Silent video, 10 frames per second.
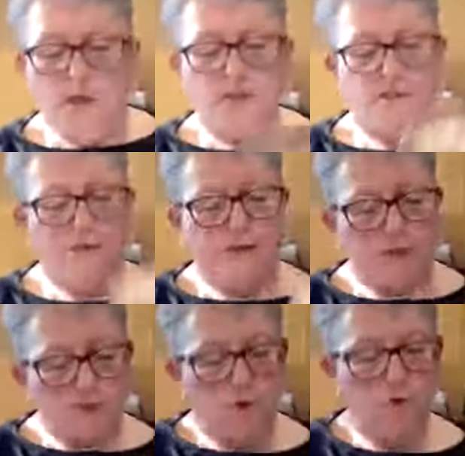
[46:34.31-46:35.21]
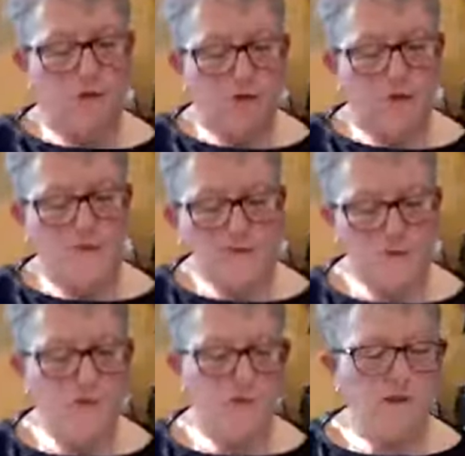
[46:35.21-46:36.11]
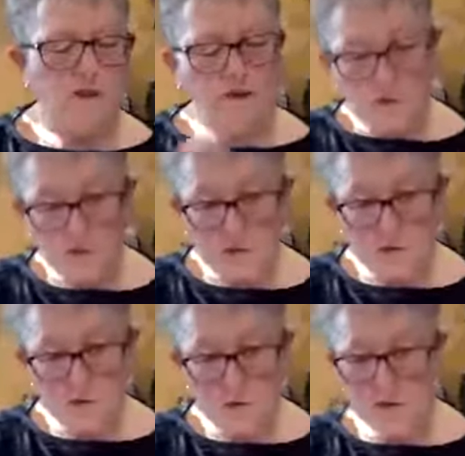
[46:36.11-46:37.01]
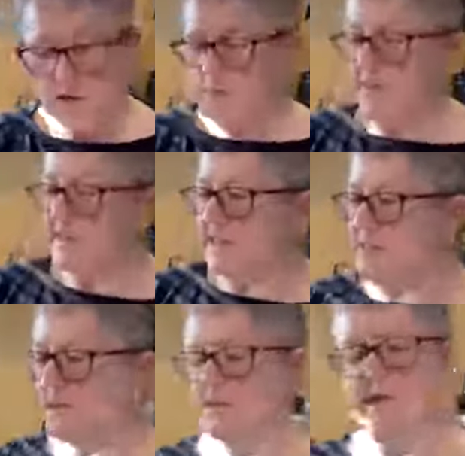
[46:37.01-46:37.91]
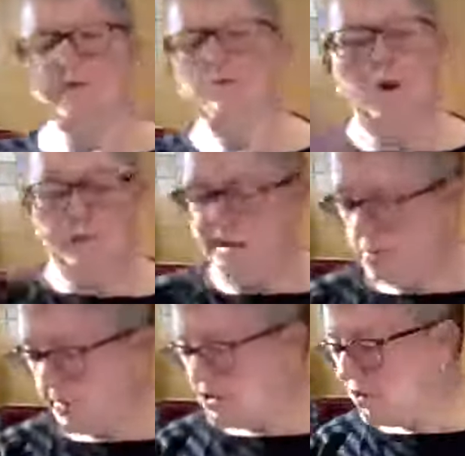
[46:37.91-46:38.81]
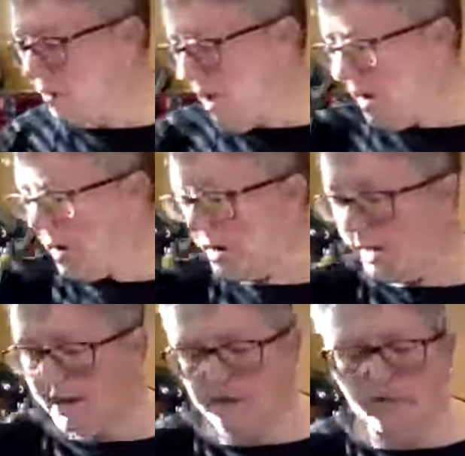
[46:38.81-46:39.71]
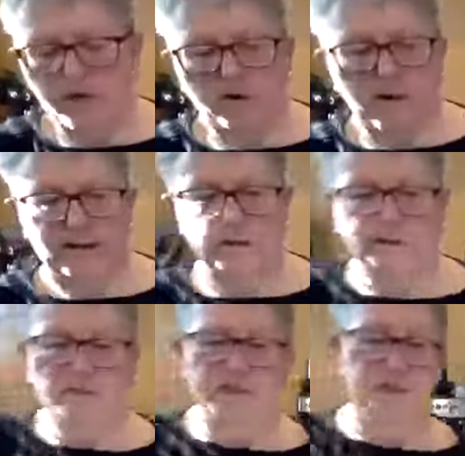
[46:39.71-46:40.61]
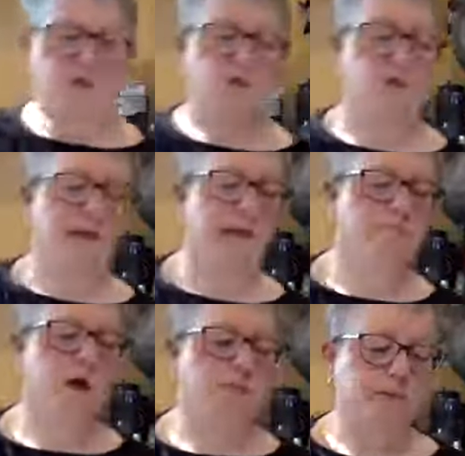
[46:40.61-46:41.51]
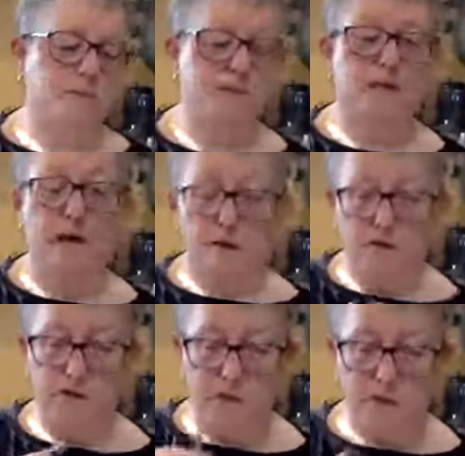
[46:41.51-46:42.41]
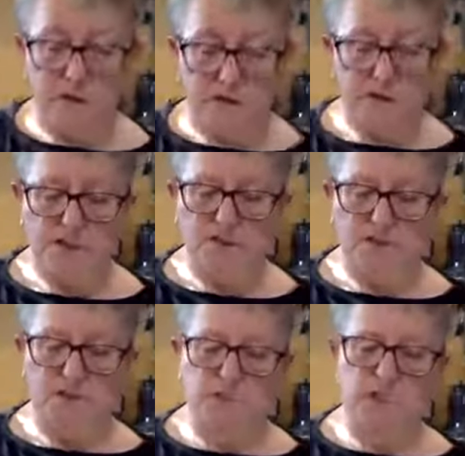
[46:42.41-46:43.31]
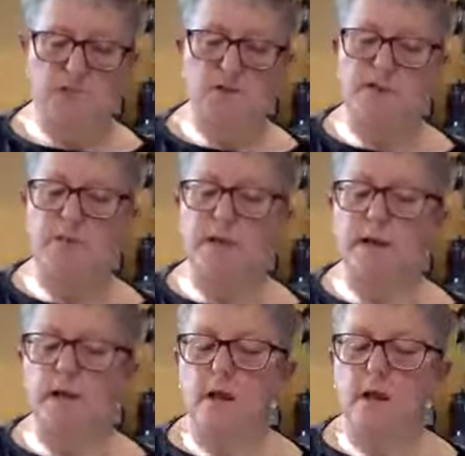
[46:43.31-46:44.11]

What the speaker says: To be sure that your loaf is cooked, like it looks cooked, but sometimes the oven might be a little bit too high, you might not have paid that much attention to it, and it might be a bit darker on the top than you actually want it to be.